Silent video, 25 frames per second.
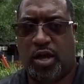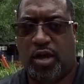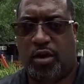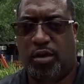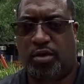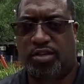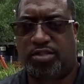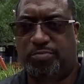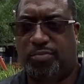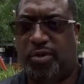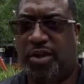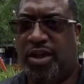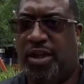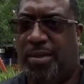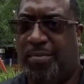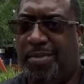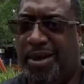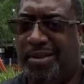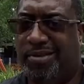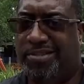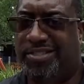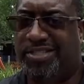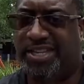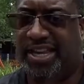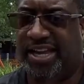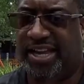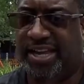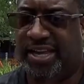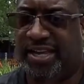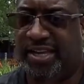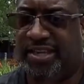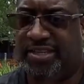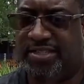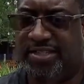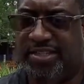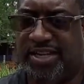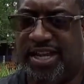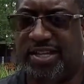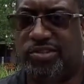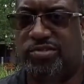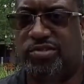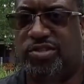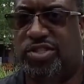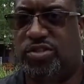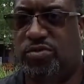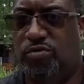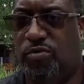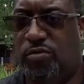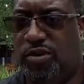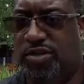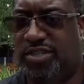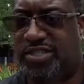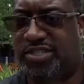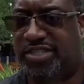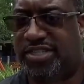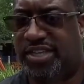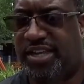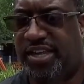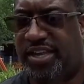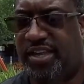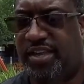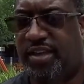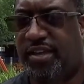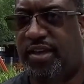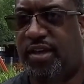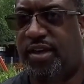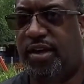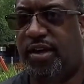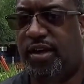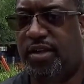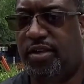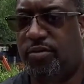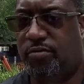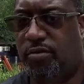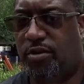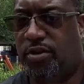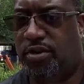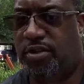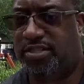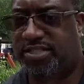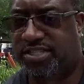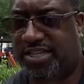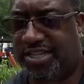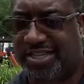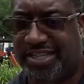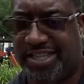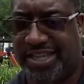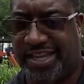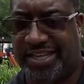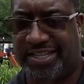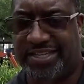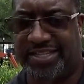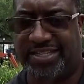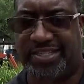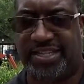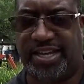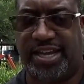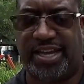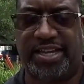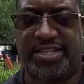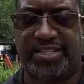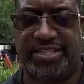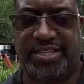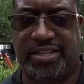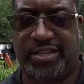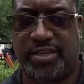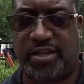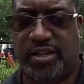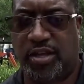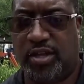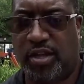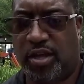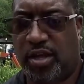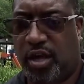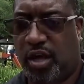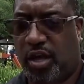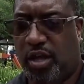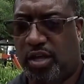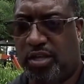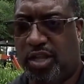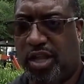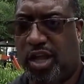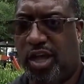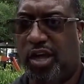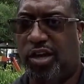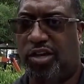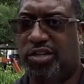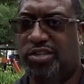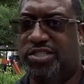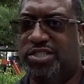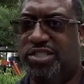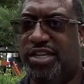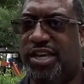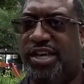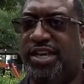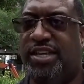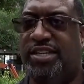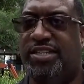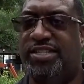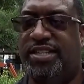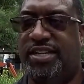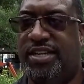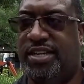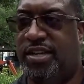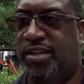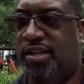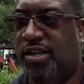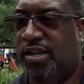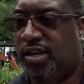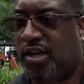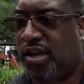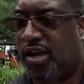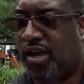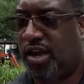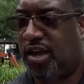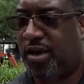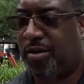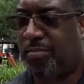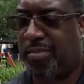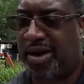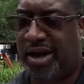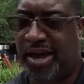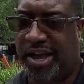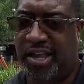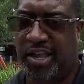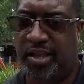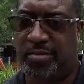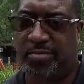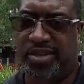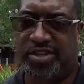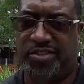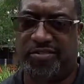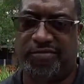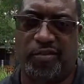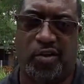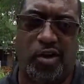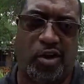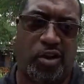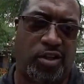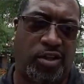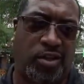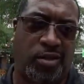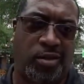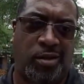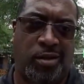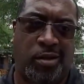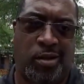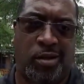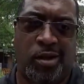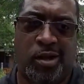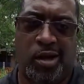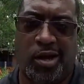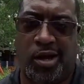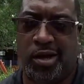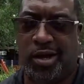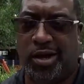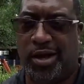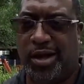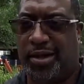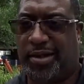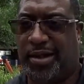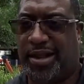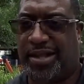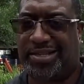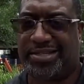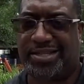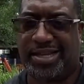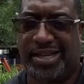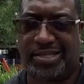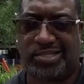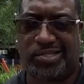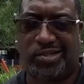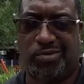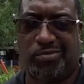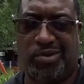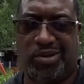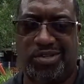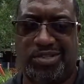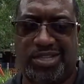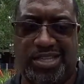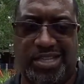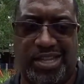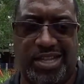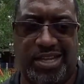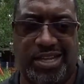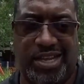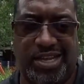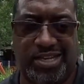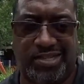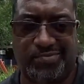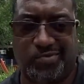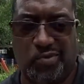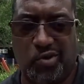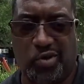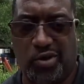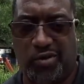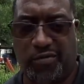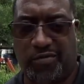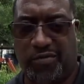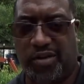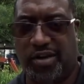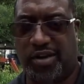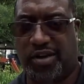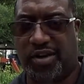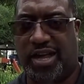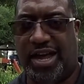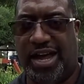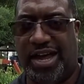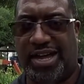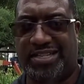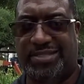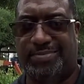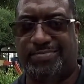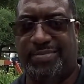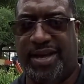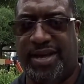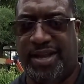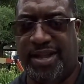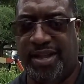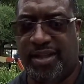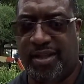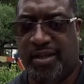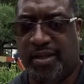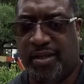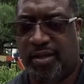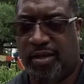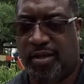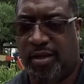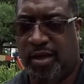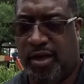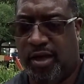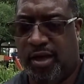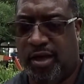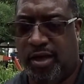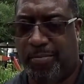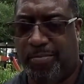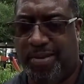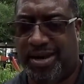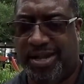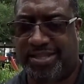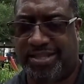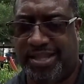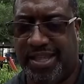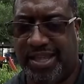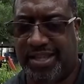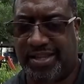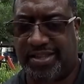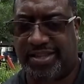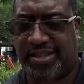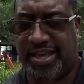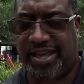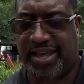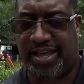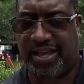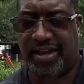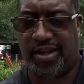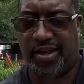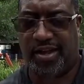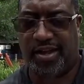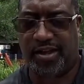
it's bringing about change, and that's what you want to see. You want to see things changing, laws changing, monuments falling. That's not so much. I think that's more of a cosmetic. But I think that,